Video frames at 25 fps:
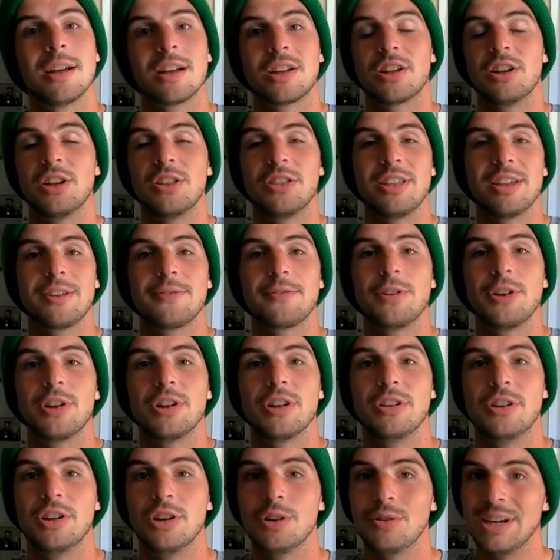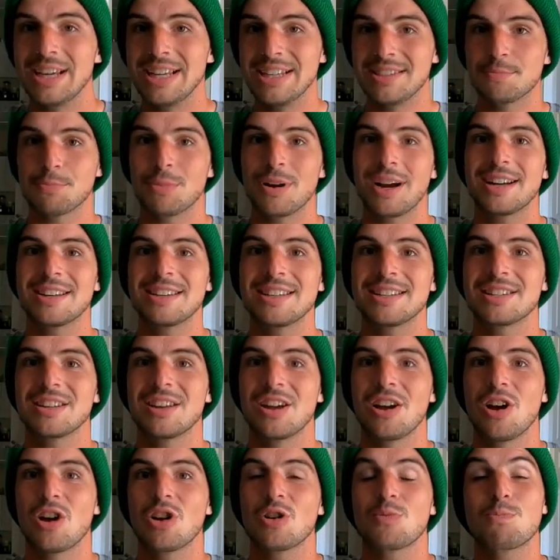Good thing for you to do is practice
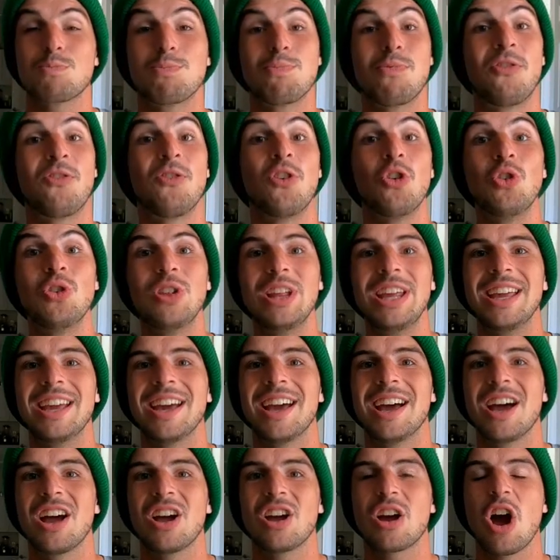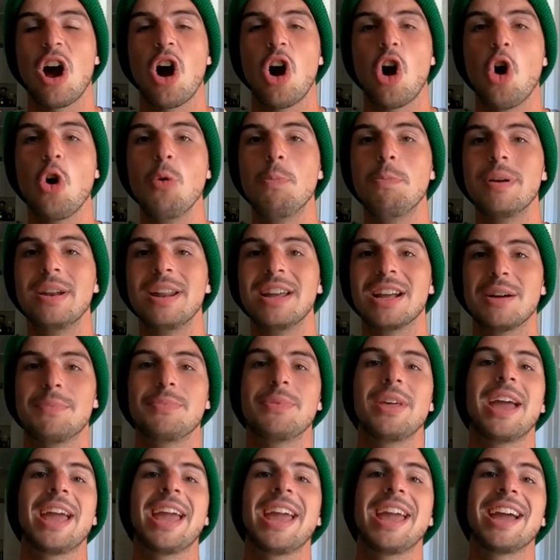fully opening up
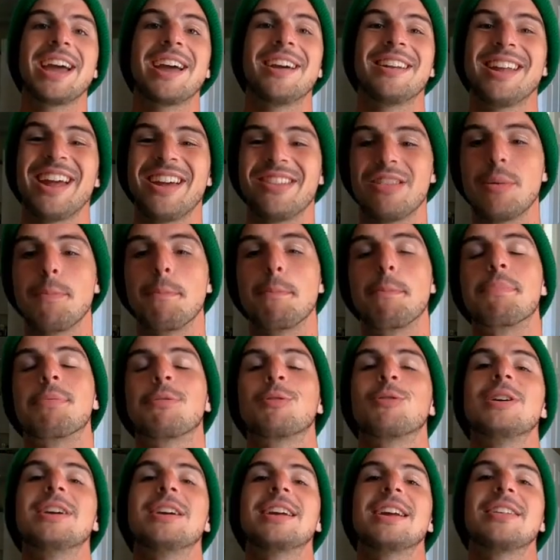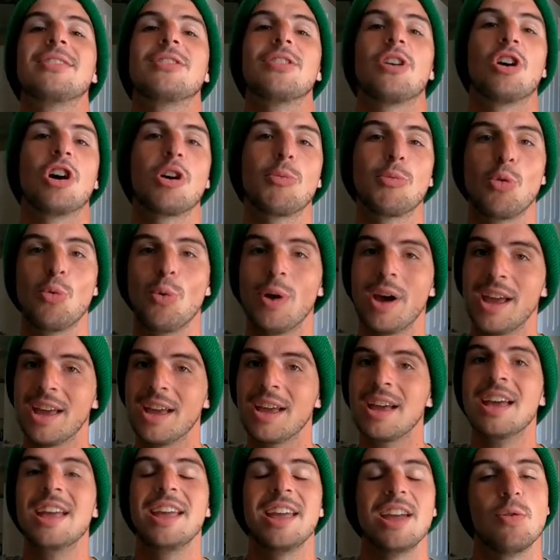the hand and then bringing the arm away
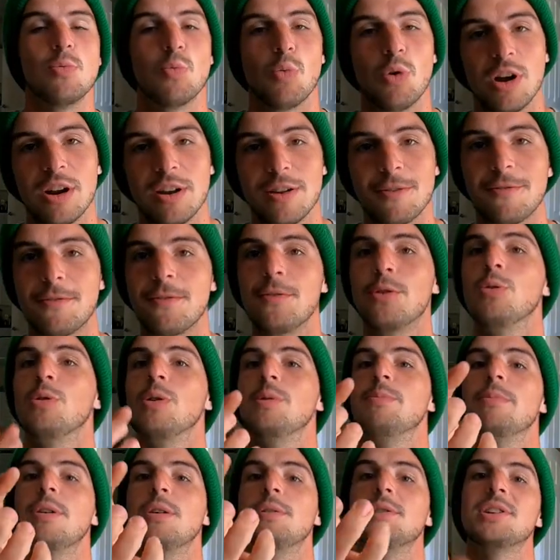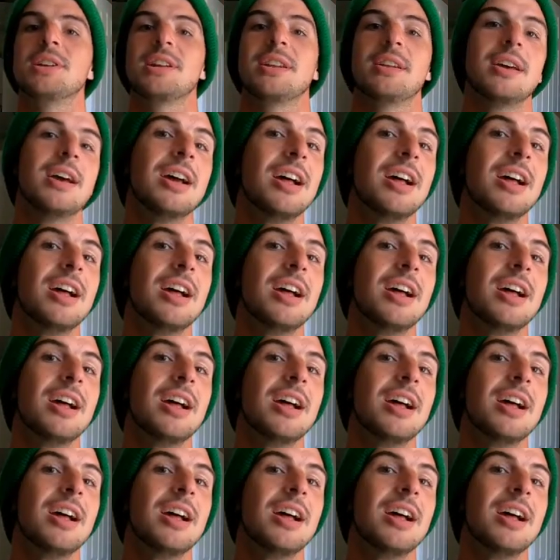in one fluid motion.